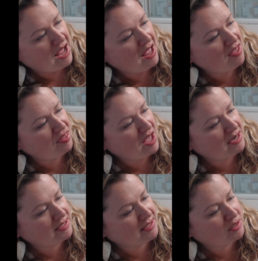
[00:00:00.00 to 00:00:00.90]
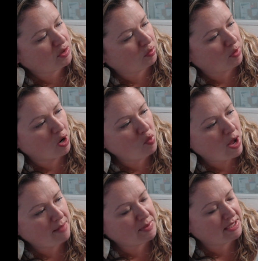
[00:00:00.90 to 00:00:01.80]
And then it says Chrome
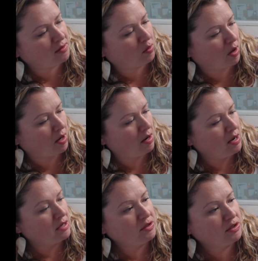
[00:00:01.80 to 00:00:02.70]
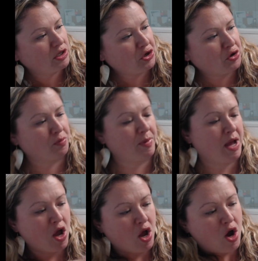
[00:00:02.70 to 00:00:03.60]
Web Store, Zoom.
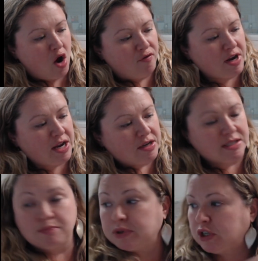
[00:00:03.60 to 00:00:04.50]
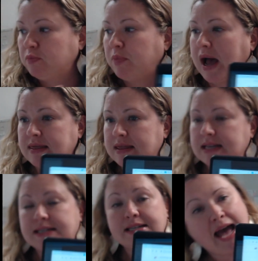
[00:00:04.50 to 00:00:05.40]
Over here is a blue button
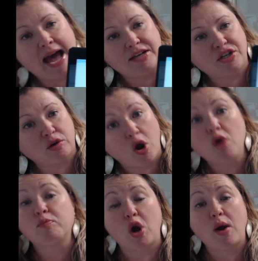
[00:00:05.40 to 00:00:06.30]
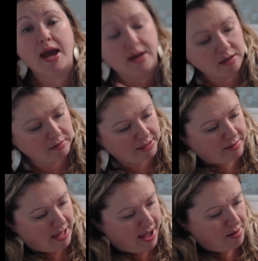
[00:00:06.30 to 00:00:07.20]
that says add to Chrome. Go ahead and
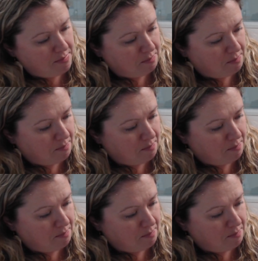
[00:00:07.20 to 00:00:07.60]
click that.